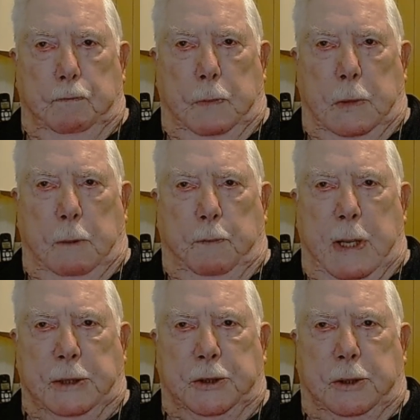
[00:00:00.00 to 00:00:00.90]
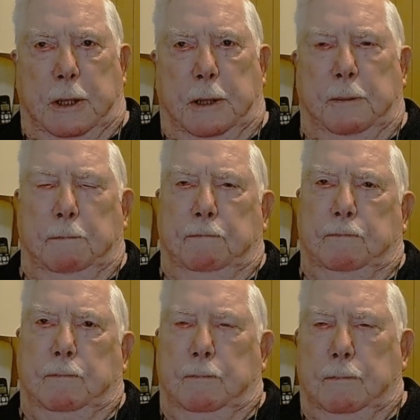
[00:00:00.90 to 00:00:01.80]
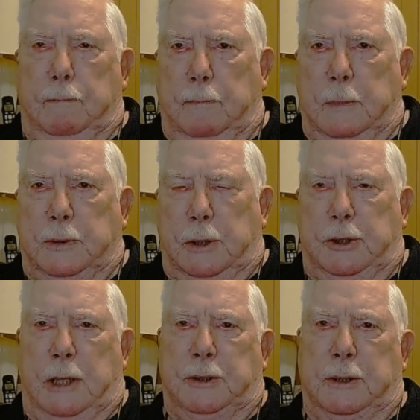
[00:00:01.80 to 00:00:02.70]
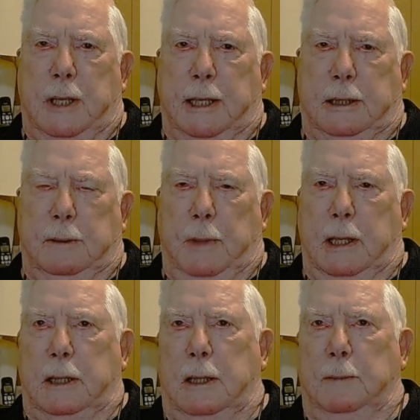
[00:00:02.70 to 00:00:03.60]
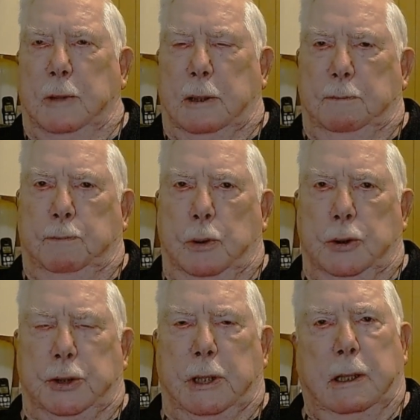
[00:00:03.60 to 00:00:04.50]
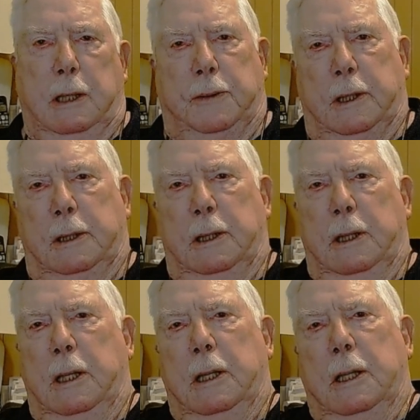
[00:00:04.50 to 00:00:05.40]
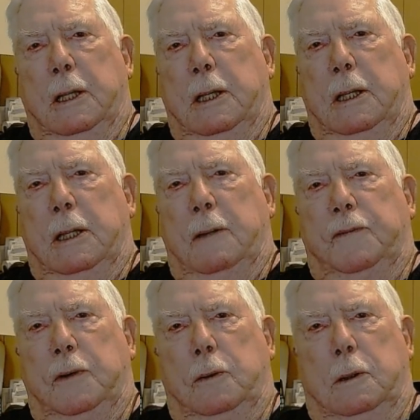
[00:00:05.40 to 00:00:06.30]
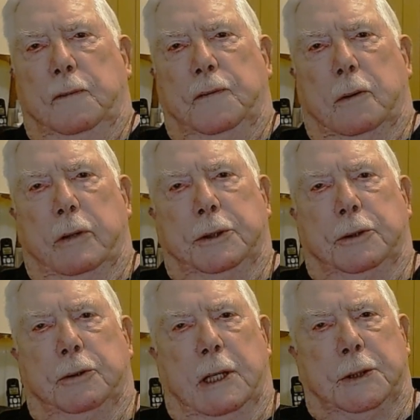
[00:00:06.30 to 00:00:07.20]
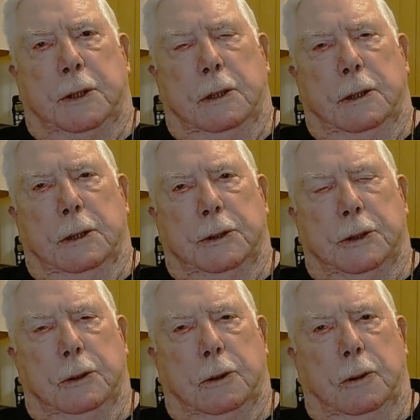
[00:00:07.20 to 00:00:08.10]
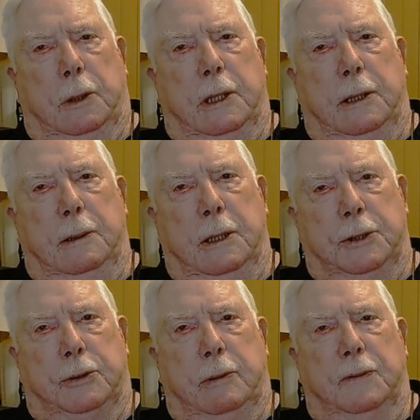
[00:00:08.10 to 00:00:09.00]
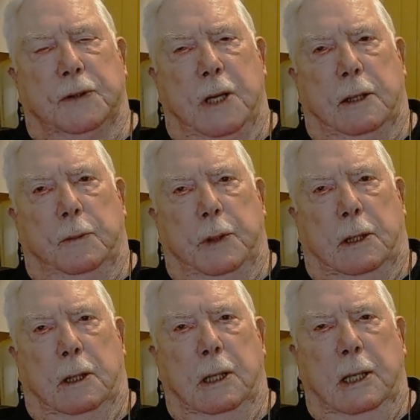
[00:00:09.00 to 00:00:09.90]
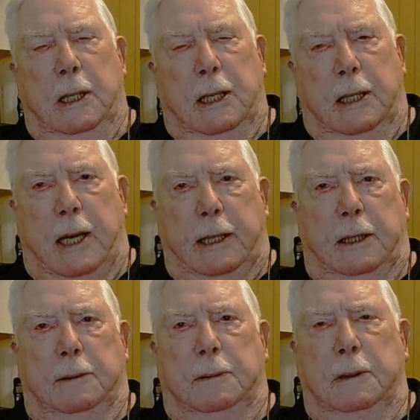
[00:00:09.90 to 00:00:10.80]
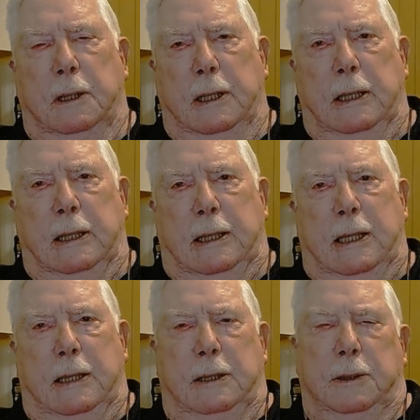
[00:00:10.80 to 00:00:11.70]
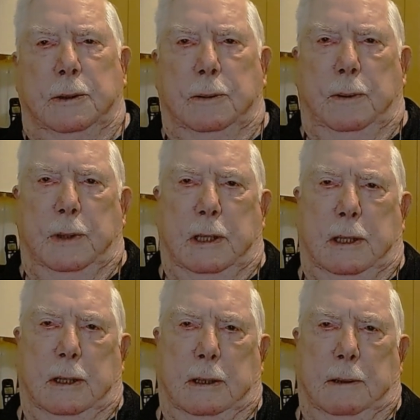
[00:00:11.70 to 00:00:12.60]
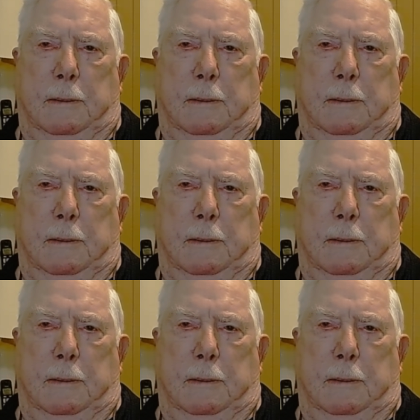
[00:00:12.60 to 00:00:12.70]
best suggestion I can make, and I'm not pushing anything, if you're interested in this early history of Sanibel, and I can get into the